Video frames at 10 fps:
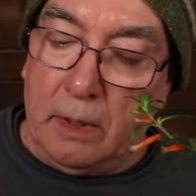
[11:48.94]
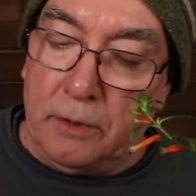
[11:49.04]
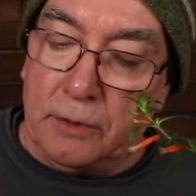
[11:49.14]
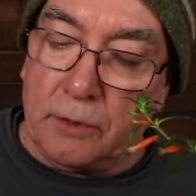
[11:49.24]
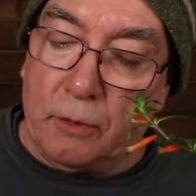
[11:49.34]

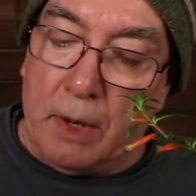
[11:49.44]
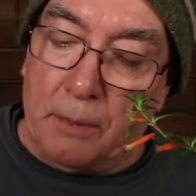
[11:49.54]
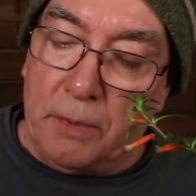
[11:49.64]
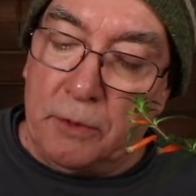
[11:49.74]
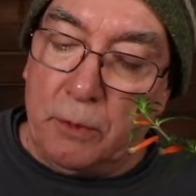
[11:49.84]
just
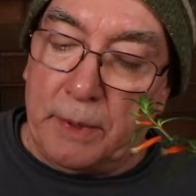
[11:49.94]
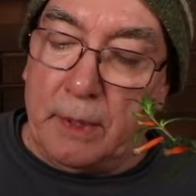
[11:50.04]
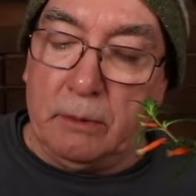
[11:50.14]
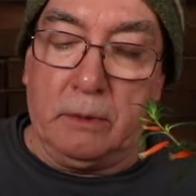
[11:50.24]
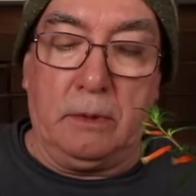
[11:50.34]
grabbed these
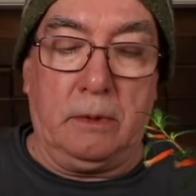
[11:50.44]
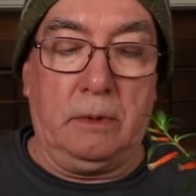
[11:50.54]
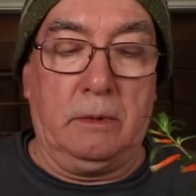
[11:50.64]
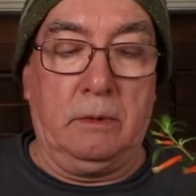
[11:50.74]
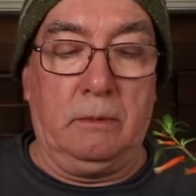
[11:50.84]
without,
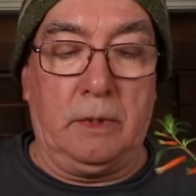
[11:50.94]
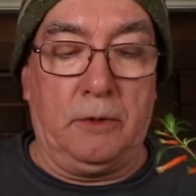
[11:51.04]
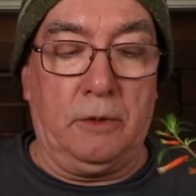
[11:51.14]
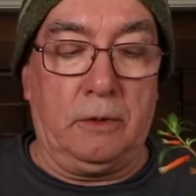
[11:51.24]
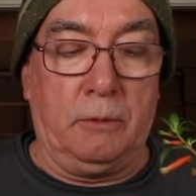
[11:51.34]

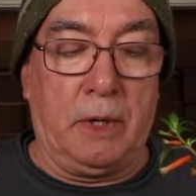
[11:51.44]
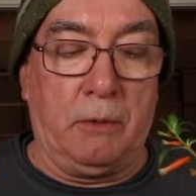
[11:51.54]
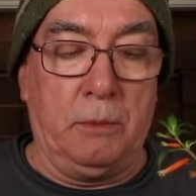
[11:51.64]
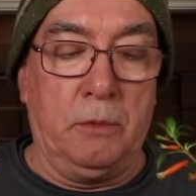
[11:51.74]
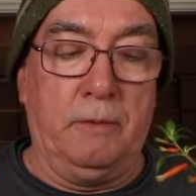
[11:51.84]
when I
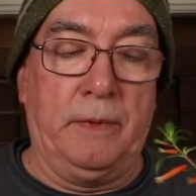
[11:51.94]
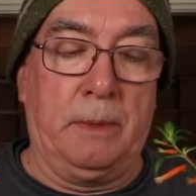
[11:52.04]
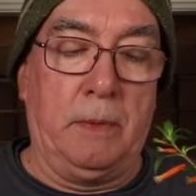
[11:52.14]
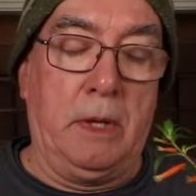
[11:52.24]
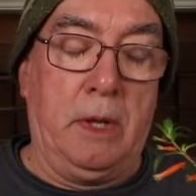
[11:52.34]
removed
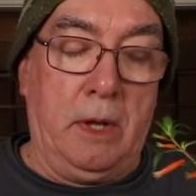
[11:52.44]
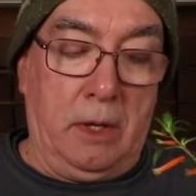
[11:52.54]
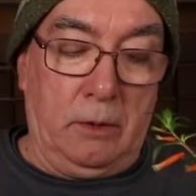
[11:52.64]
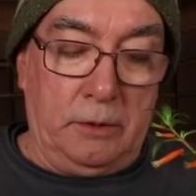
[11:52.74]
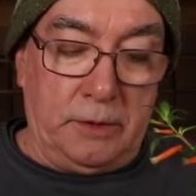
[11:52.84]
them,
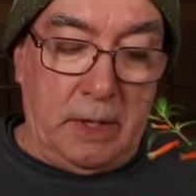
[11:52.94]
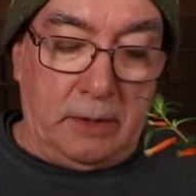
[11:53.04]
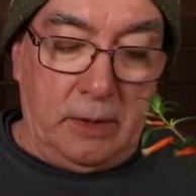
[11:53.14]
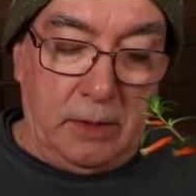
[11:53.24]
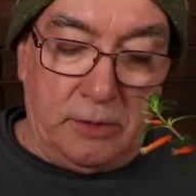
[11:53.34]
looks
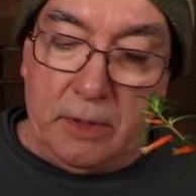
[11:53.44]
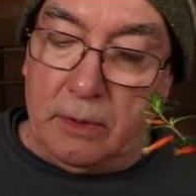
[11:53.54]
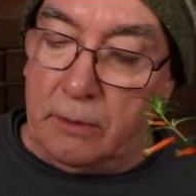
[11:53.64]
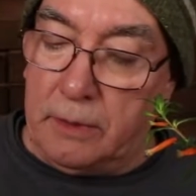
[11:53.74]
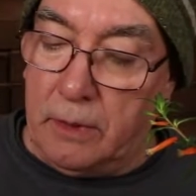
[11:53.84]
like these
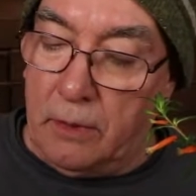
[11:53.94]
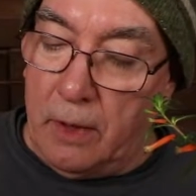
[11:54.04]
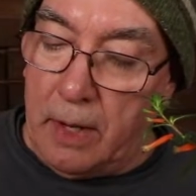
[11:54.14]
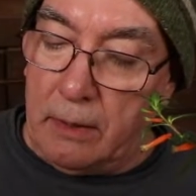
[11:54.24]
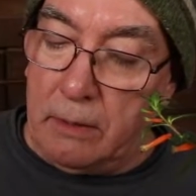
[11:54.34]
either did
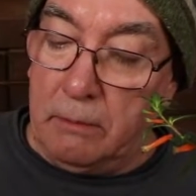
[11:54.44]
not,